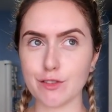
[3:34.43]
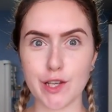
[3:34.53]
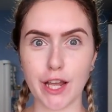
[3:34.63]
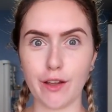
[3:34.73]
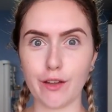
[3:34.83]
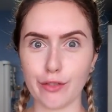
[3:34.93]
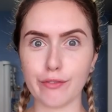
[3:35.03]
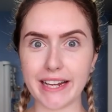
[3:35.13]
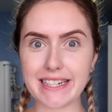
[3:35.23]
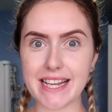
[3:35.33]

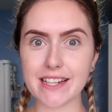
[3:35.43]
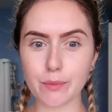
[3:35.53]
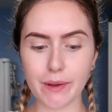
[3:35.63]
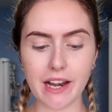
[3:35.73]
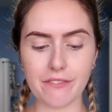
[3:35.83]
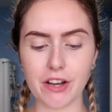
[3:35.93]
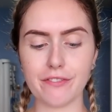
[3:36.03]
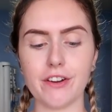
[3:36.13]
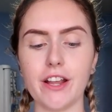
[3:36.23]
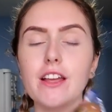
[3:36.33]
2-3 days. We love our
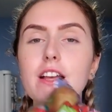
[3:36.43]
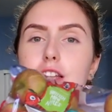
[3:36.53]
fruit.